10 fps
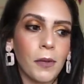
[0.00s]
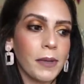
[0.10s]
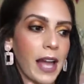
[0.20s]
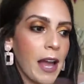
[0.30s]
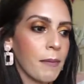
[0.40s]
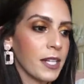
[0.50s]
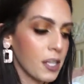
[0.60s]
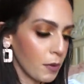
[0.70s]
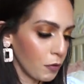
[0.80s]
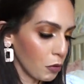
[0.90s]
But yeah, I picked
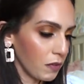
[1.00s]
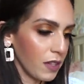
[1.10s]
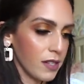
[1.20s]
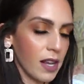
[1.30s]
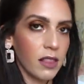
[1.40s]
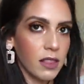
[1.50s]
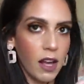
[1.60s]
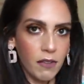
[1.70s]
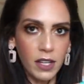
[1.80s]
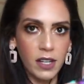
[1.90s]
up a few of these. I love it